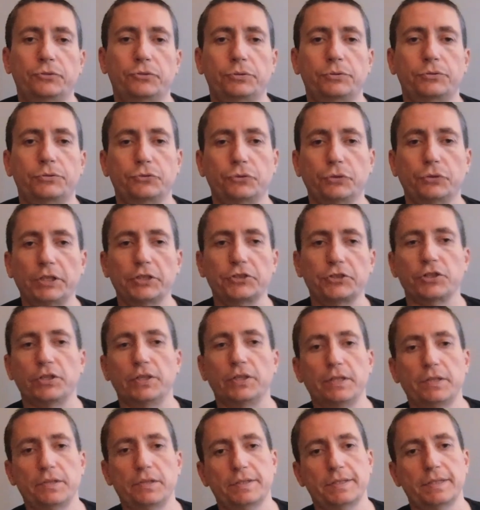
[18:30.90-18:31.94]

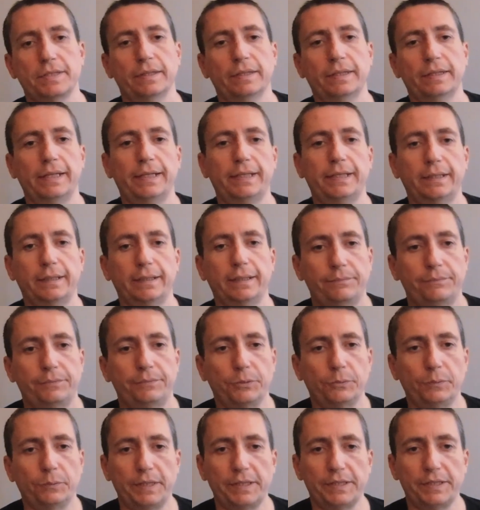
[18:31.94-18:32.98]
traditions and like
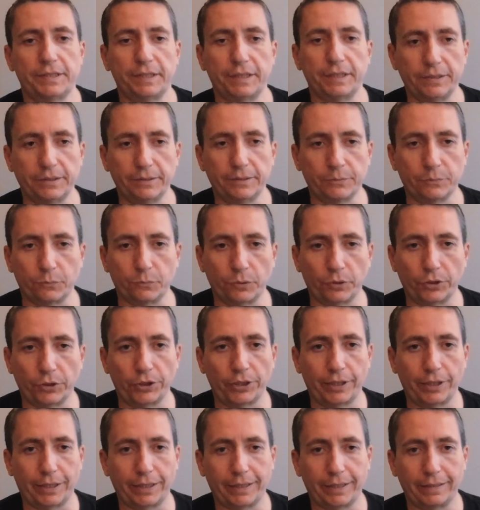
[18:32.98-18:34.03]
the ways things
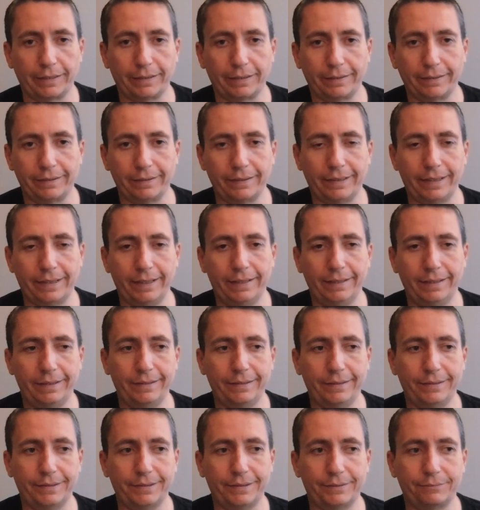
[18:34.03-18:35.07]
were,
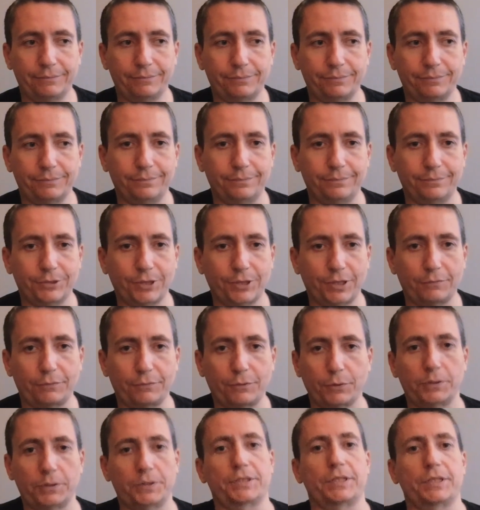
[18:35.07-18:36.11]
and try to
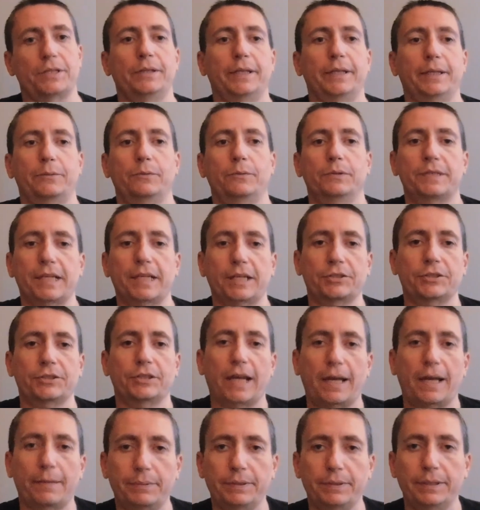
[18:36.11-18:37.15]
focus on like what's actually
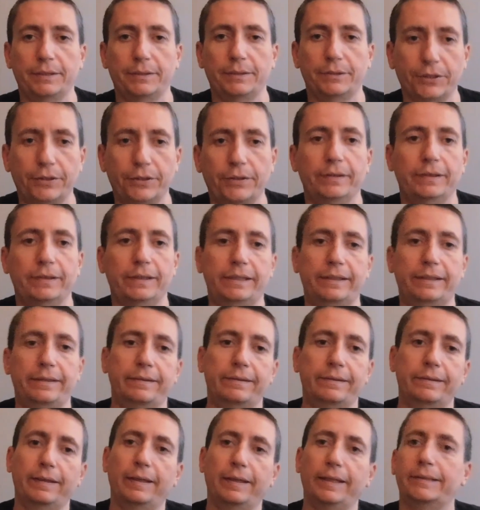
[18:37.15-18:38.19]
happening currently.
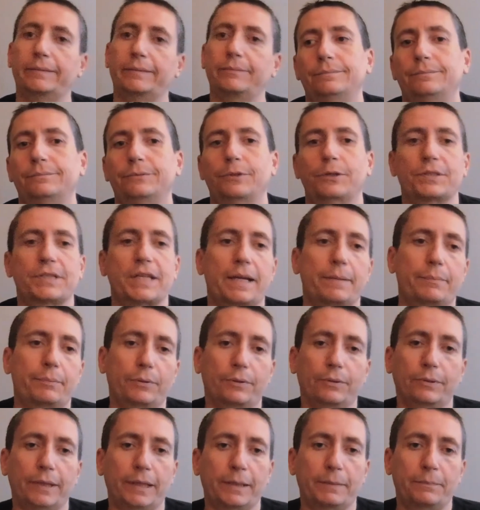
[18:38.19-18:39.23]
Like for
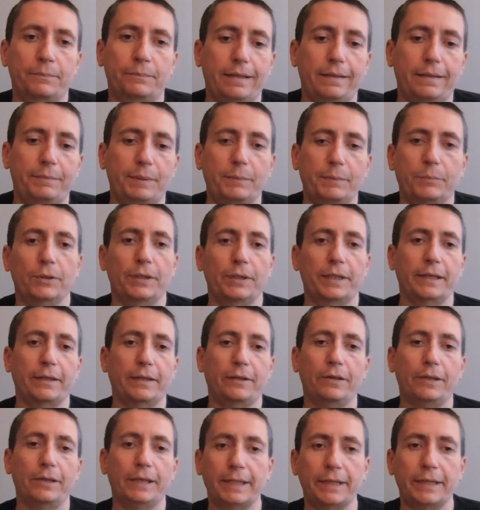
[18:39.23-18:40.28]
example, like people like
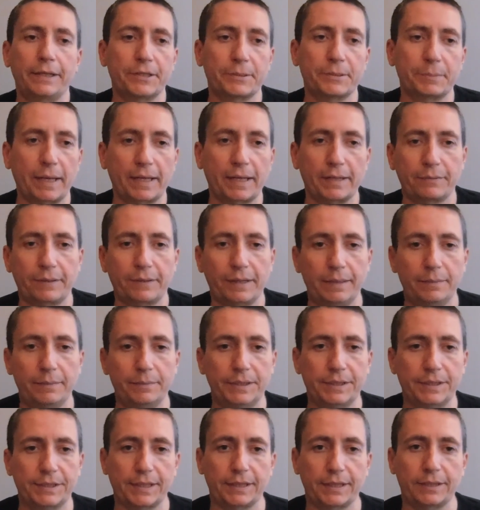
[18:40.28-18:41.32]
all hate on Spotify, but
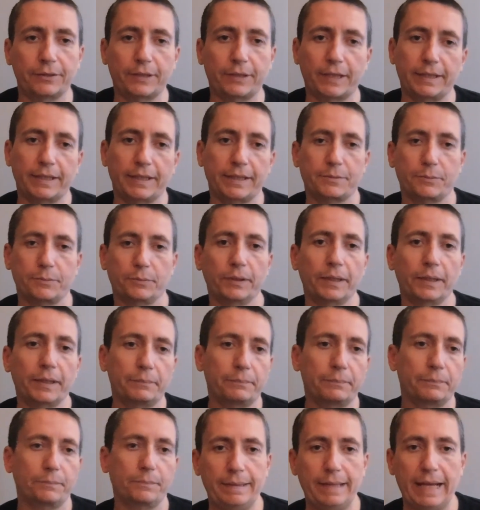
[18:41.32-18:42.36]
it's like, okay, that's where
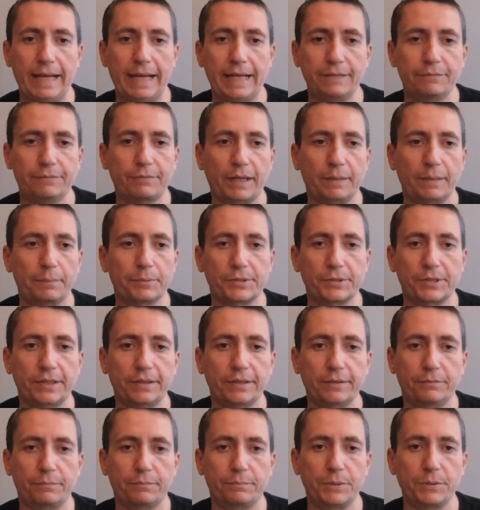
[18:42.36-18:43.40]
like
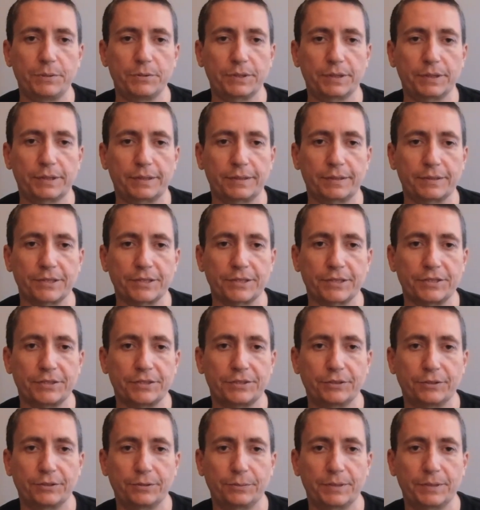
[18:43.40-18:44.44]
85% of music is listened
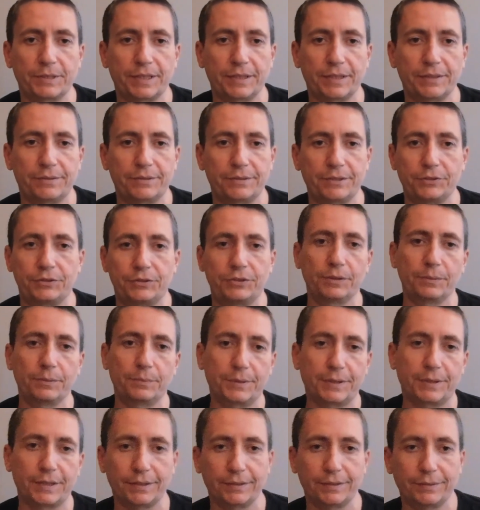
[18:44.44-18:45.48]
to besides
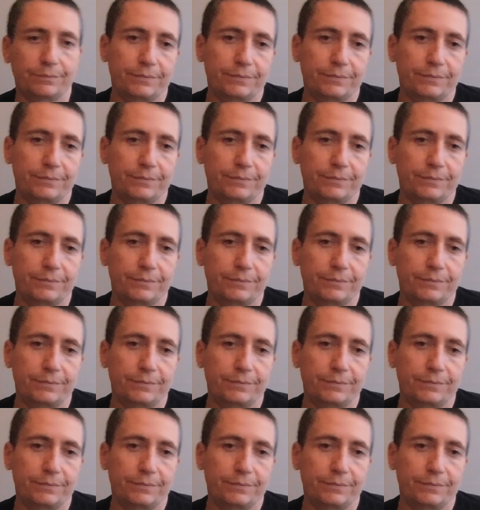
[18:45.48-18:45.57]
YouTube. So